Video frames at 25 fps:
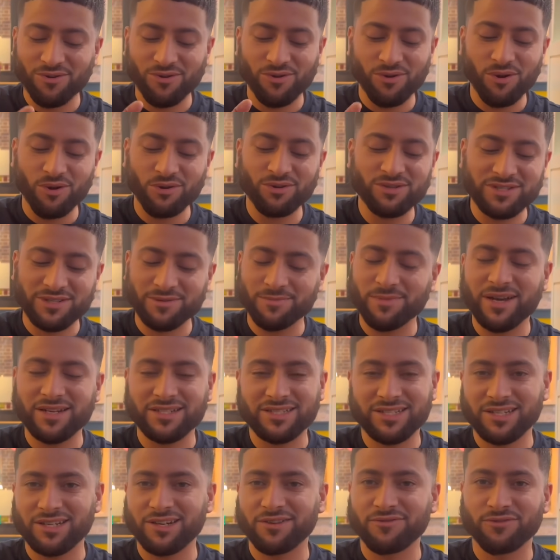
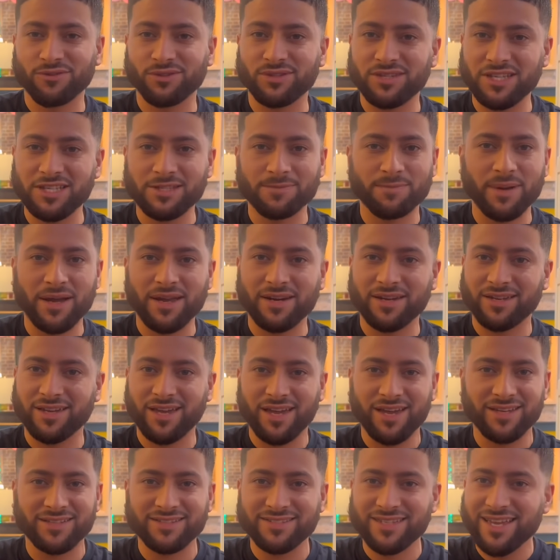automatically for these
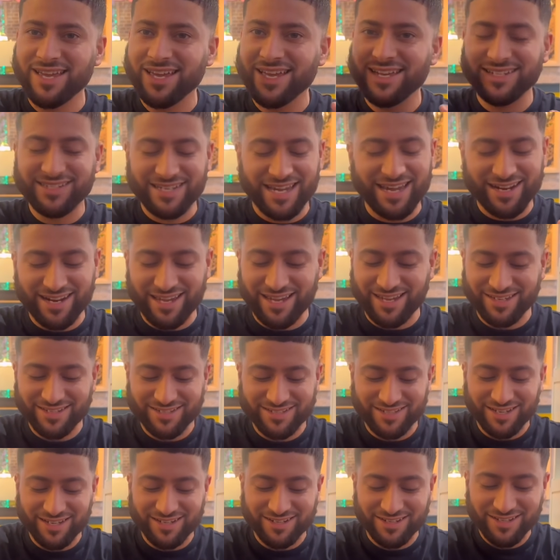pancakes 10 out of
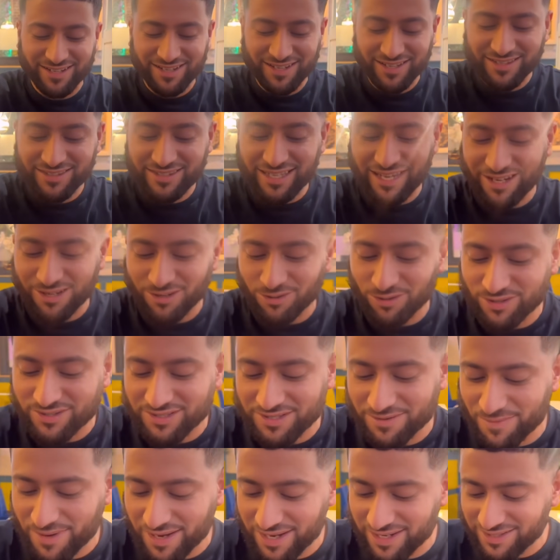10 that looks
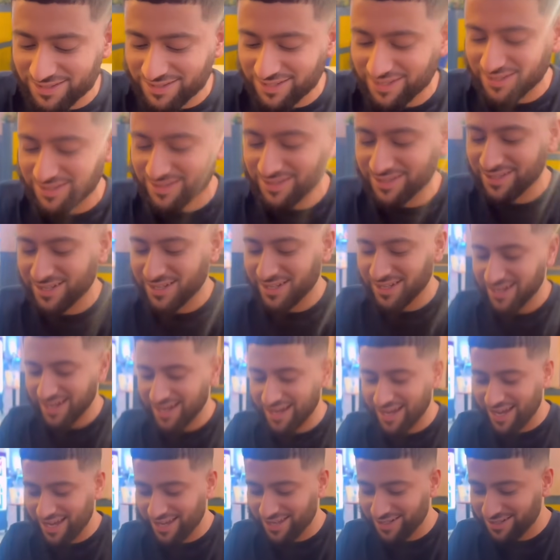amazing
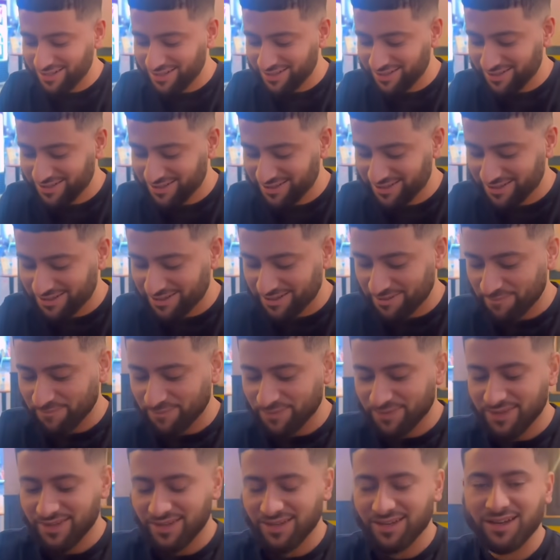and
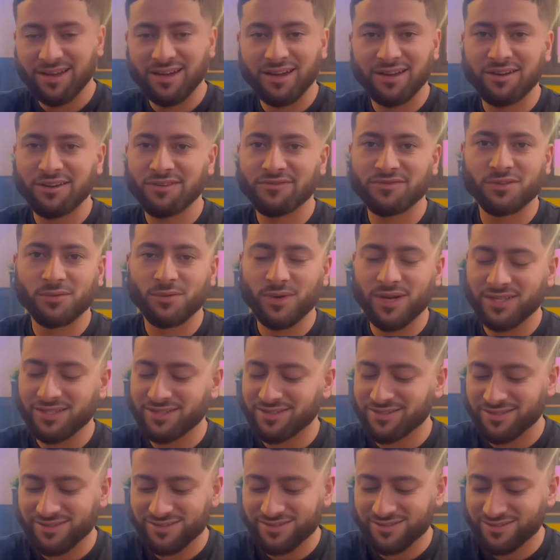i love the way it's
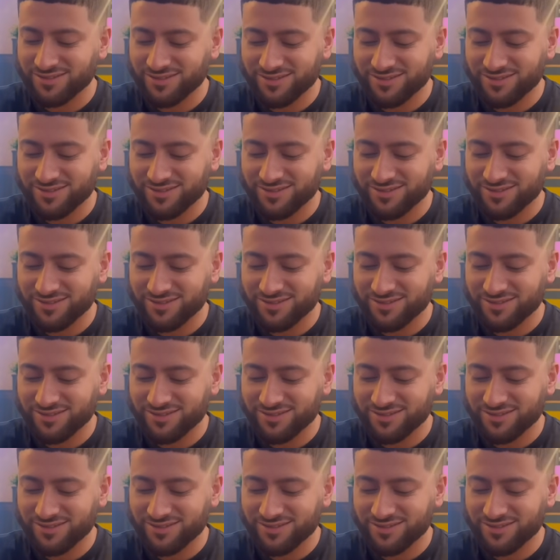done